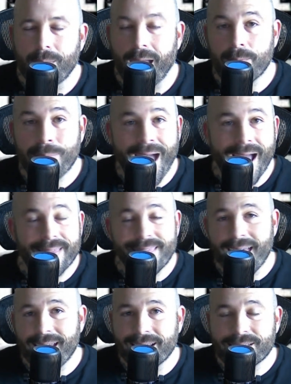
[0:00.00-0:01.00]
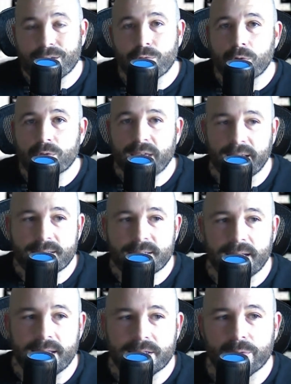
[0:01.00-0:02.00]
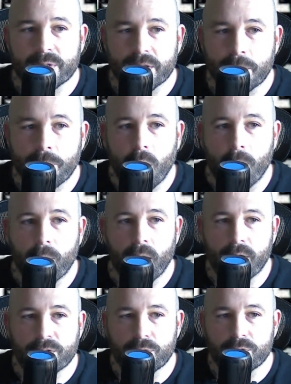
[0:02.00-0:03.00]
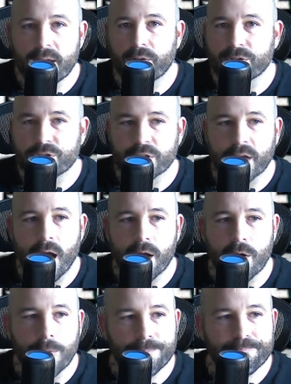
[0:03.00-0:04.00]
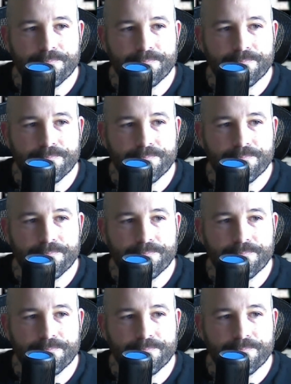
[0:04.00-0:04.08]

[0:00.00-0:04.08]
And back then, it did rotate cities. It was at the Palmer House Hotel in Chicago.